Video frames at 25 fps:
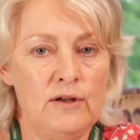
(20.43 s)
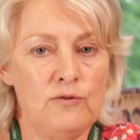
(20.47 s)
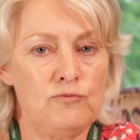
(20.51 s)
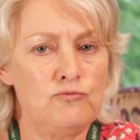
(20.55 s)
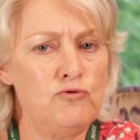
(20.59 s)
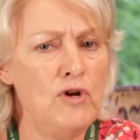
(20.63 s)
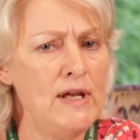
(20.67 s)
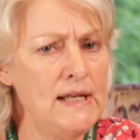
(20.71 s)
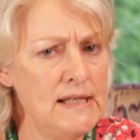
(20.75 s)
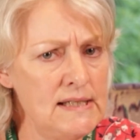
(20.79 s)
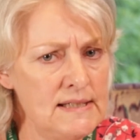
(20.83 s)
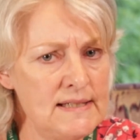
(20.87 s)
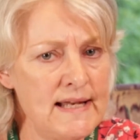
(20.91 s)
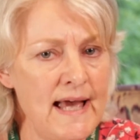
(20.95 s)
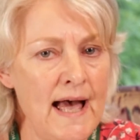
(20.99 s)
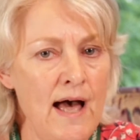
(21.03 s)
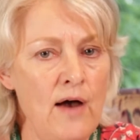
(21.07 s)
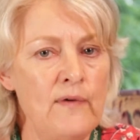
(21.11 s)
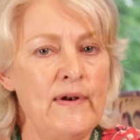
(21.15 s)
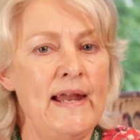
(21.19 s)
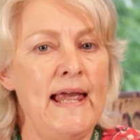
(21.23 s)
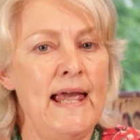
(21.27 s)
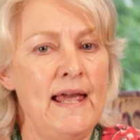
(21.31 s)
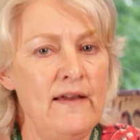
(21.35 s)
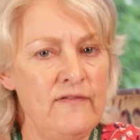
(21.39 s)
written
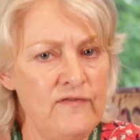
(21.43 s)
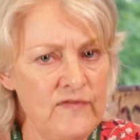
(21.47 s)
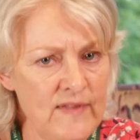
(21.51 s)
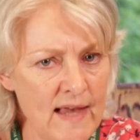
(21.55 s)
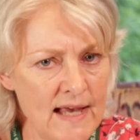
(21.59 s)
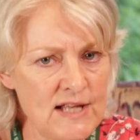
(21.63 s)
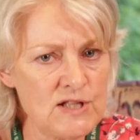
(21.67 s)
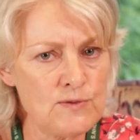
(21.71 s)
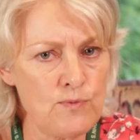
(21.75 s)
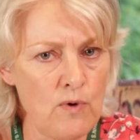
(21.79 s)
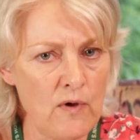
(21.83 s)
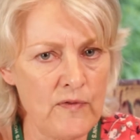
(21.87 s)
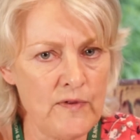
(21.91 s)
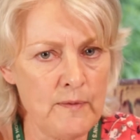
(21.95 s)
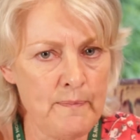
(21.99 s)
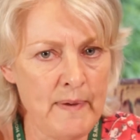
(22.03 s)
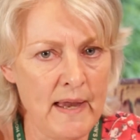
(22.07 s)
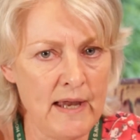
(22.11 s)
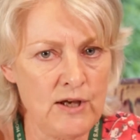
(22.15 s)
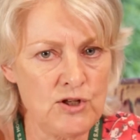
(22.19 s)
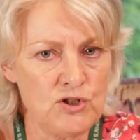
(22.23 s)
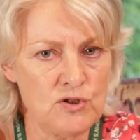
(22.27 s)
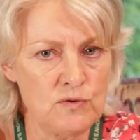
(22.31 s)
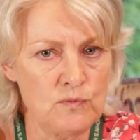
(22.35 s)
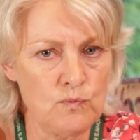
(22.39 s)
down if that's what the
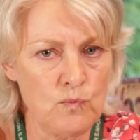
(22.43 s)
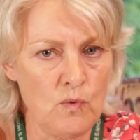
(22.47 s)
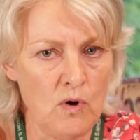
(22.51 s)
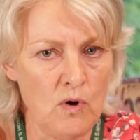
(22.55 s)
patient